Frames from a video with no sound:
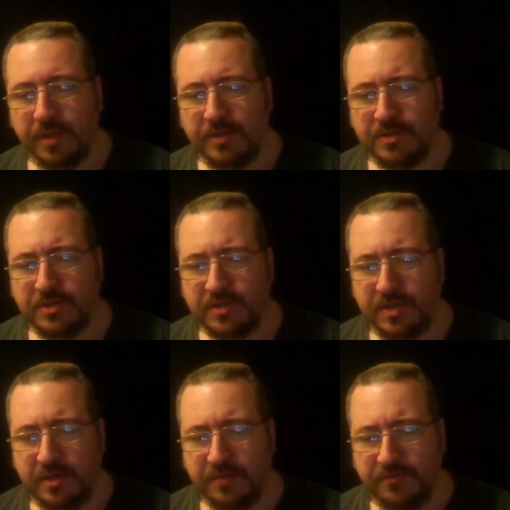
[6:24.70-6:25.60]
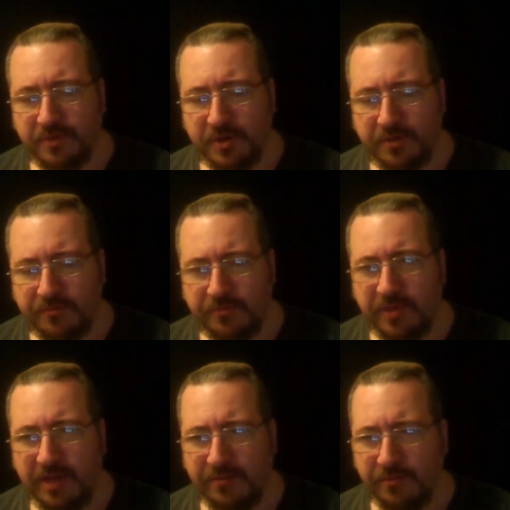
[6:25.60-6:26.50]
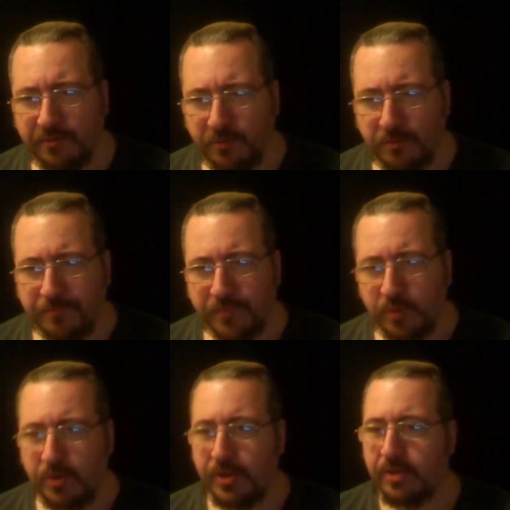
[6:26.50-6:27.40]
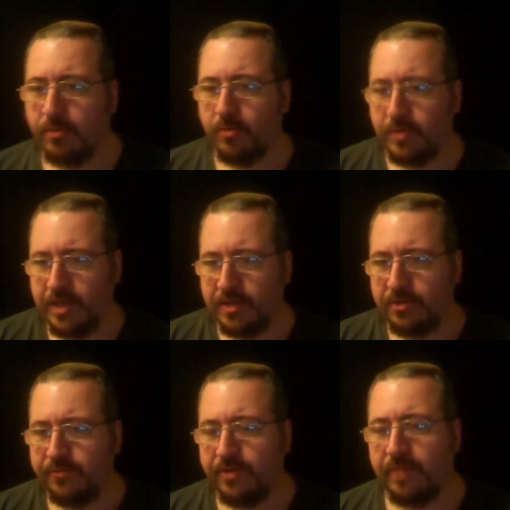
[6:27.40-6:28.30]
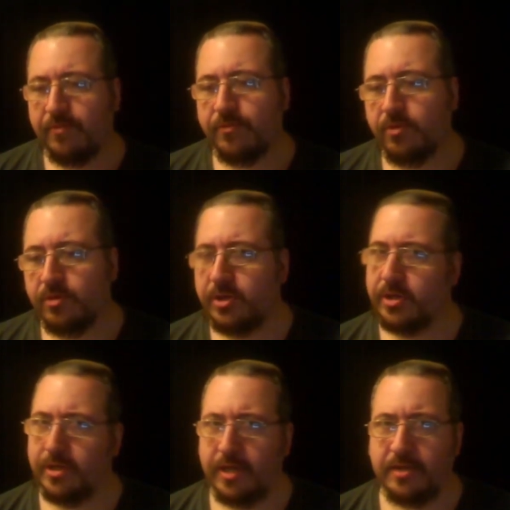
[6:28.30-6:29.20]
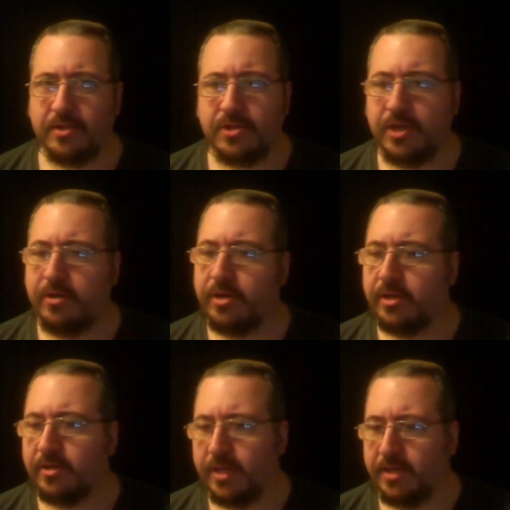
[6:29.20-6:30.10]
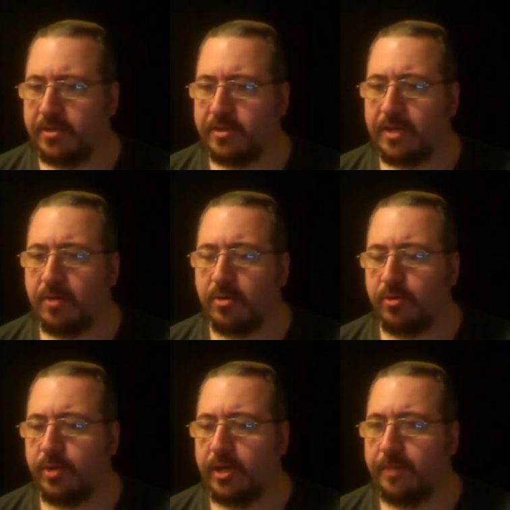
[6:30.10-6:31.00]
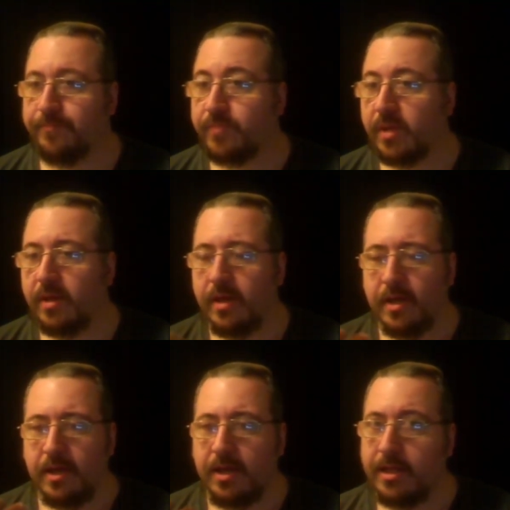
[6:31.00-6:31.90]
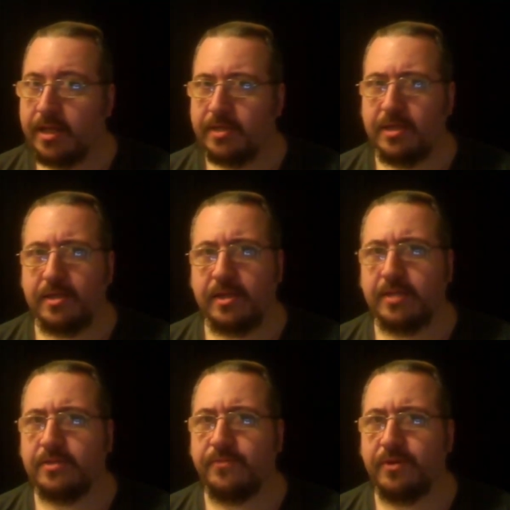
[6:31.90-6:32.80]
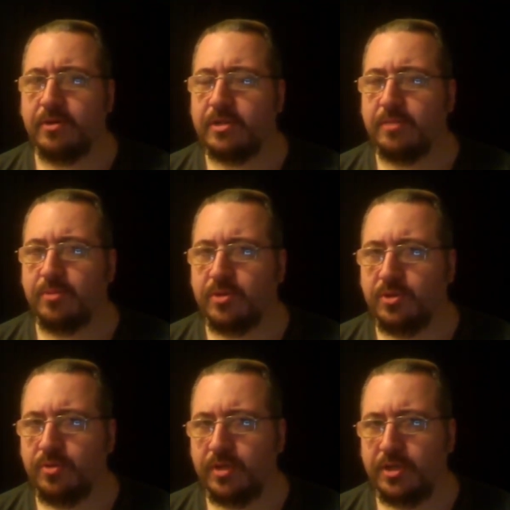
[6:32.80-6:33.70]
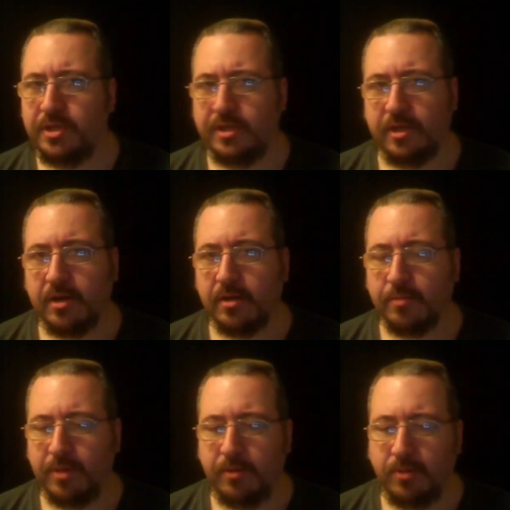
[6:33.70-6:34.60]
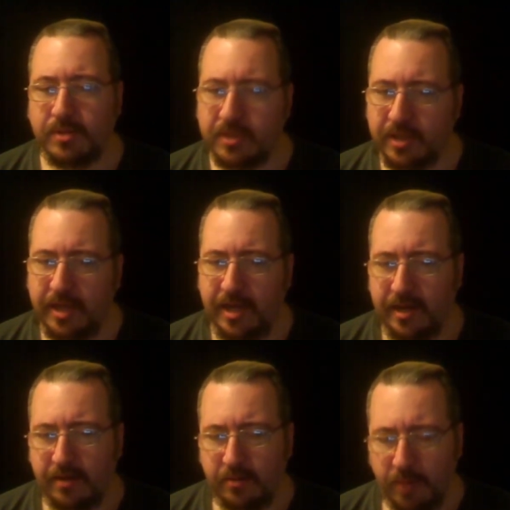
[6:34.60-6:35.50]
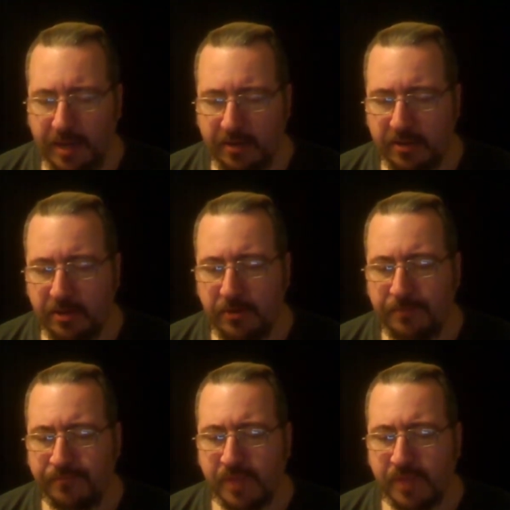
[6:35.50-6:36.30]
It's just not very flavorful. Where the other one was actually flavorful, you could taste the cheddar, you could taste the sour cream. Like I said, it tasted very similar to the cheesy garlic bread ones that they had out a while ago.